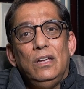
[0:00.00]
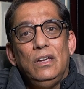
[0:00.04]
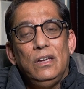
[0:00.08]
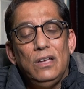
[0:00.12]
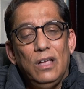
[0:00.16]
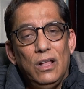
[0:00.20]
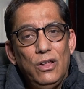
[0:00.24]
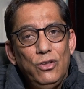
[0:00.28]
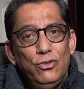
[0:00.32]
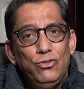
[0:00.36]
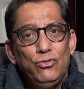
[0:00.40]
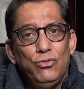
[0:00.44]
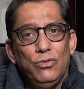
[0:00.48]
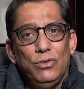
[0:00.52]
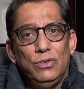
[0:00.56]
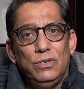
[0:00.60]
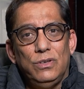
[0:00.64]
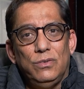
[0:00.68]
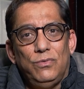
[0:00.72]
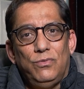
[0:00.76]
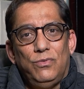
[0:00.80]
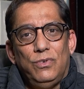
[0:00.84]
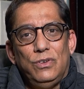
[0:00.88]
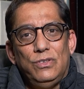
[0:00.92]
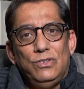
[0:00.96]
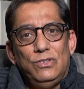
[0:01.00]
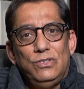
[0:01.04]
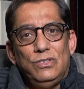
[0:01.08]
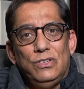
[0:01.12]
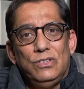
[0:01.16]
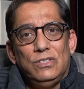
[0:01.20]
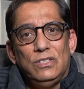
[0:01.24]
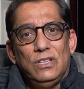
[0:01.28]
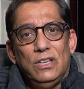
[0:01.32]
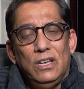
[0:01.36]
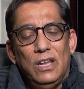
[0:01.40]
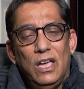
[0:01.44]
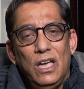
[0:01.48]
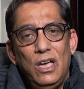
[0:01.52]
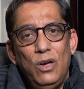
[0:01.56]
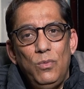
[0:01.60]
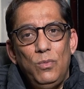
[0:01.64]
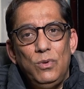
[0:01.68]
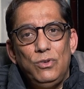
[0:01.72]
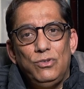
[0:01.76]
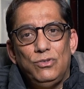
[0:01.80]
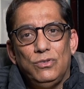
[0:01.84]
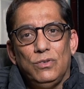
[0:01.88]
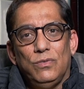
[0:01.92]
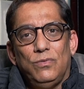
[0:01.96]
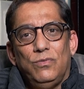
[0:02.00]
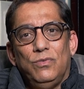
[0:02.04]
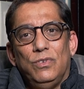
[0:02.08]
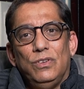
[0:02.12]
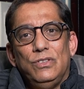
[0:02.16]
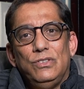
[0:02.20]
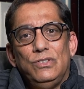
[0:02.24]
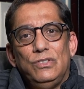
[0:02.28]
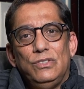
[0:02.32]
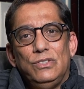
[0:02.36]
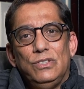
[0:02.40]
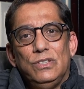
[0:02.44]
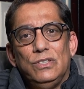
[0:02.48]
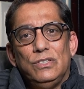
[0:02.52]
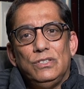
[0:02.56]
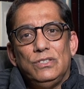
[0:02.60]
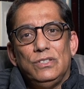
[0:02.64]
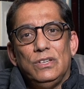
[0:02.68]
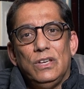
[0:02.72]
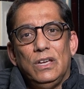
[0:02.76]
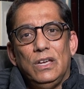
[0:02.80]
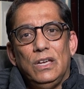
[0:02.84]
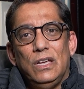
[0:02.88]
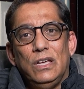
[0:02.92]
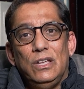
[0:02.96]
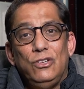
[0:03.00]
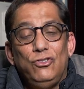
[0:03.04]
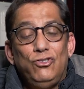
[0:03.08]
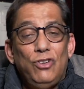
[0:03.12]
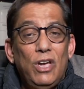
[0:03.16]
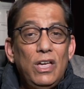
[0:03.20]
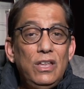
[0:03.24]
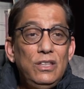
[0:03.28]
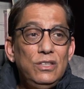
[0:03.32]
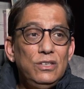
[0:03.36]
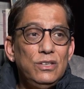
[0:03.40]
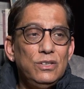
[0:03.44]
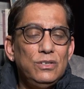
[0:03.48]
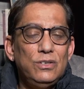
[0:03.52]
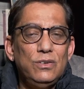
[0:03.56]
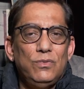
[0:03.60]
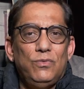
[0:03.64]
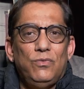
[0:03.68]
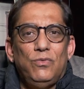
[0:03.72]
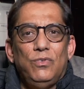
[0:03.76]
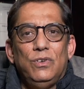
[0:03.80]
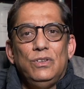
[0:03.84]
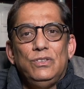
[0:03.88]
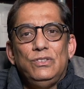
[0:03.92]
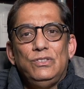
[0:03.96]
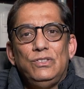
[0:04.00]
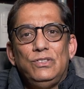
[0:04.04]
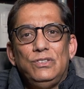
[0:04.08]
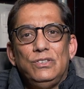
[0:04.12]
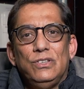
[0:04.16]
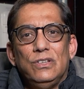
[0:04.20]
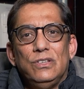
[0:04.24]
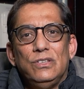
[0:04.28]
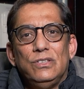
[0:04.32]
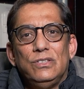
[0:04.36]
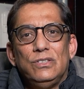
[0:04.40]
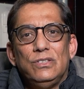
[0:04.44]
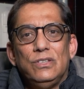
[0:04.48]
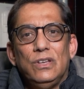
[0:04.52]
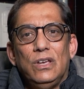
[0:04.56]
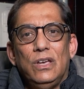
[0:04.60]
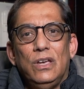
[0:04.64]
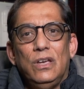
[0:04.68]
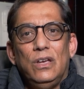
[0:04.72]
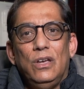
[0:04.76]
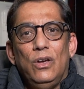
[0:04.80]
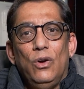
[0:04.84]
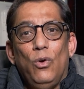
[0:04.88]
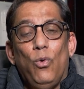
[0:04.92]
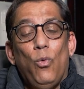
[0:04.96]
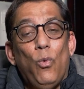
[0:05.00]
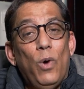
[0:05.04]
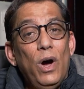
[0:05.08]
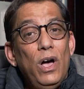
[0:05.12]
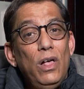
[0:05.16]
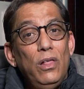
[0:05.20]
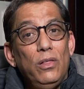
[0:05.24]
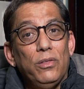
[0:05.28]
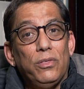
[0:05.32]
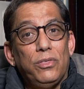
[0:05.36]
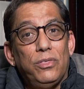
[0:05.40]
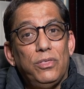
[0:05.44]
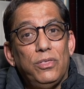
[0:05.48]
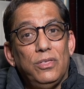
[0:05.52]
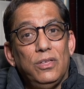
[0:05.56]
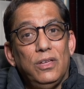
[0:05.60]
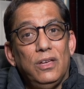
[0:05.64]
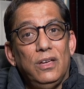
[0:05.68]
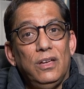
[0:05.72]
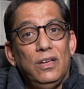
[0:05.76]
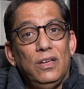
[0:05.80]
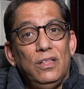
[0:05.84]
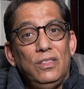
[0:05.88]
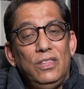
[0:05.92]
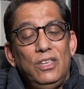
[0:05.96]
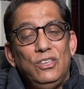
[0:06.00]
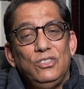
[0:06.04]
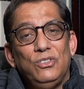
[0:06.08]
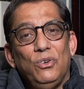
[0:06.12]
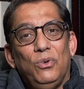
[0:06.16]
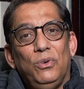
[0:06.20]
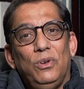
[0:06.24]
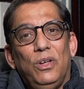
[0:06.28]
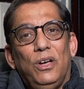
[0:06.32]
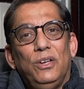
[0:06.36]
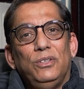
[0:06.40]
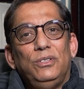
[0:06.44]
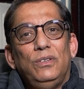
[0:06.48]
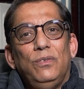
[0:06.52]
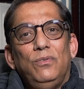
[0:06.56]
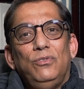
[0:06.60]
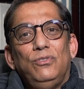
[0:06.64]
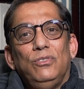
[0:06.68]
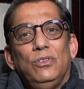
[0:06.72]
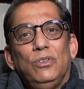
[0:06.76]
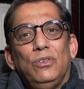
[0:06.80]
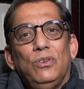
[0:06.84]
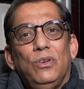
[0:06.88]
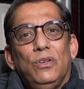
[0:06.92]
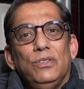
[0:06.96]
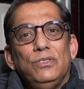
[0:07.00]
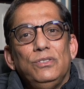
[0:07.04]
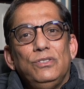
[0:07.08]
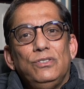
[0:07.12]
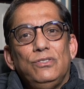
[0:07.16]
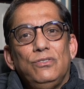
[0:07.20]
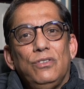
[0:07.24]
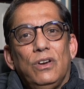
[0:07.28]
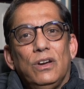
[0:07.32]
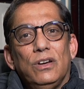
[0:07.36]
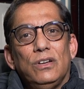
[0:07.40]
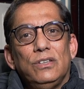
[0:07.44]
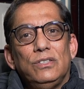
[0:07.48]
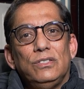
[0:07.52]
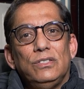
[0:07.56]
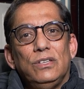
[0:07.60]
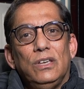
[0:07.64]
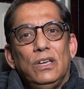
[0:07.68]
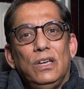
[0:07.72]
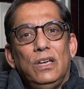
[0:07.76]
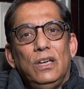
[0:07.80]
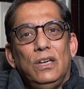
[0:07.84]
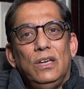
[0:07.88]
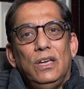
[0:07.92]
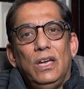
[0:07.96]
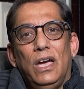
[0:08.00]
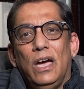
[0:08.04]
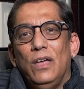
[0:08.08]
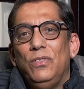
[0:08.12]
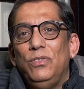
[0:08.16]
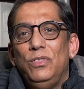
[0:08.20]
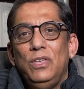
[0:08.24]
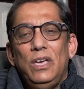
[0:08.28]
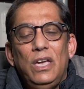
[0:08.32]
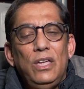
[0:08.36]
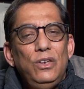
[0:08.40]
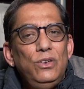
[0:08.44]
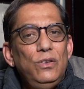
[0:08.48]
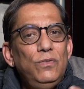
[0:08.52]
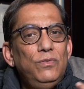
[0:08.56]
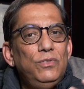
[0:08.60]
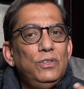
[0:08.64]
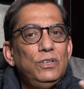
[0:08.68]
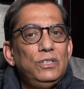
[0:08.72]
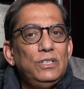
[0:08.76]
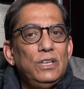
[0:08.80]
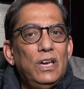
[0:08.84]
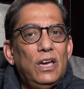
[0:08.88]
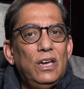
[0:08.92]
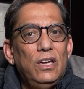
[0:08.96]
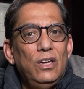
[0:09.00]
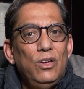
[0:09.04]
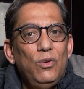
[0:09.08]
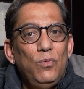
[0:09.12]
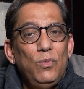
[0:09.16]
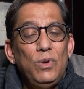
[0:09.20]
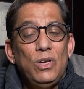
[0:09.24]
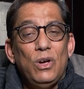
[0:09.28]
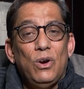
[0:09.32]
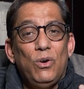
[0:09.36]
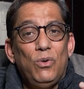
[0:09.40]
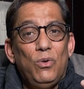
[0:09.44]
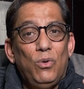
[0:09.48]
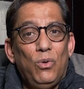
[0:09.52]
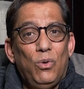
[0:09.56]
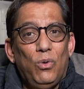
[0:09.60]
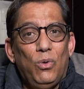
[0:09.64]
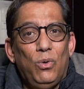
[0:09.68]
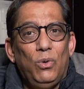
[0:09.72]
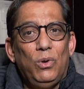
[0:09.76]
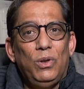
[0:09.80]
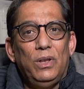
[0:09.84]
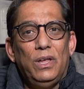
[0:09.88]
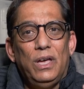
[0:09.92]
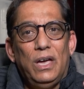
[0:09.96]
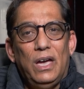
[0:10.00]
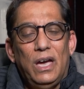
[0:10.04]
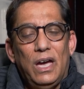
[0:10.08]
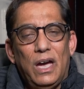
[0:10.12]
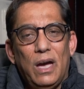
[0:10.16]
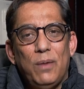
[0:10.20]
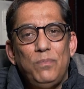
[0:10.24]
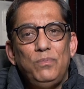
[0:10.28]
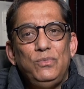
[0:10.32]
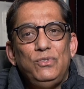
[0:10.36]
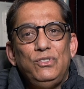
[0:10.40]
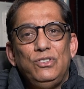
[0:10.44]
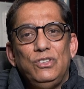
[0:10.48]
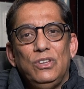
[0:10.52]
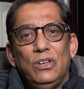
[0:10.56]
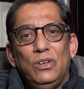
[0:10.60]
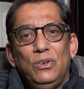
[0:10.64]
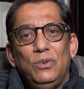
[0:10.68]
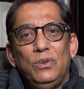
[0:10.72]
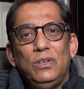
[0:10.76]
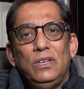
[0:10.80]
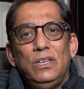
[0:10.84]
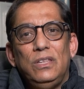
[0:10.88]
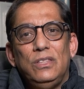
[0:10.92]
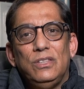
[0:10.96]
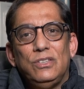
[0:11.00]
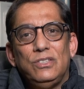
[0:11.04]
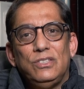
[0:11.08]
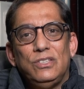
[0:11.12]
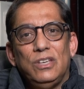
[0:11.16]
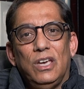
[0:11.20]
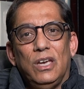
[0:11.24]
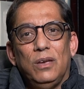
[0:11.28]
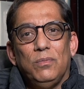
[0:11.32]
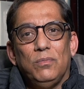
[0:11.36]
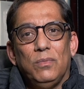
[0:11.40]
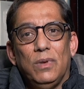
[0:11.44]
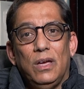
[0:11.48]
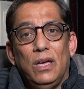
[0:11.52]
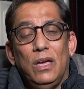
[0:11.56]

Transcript: Cultural differences, language differences, gender differences, wealth, these are all artificial constructs. At the end of the day, we are all absolutely the same.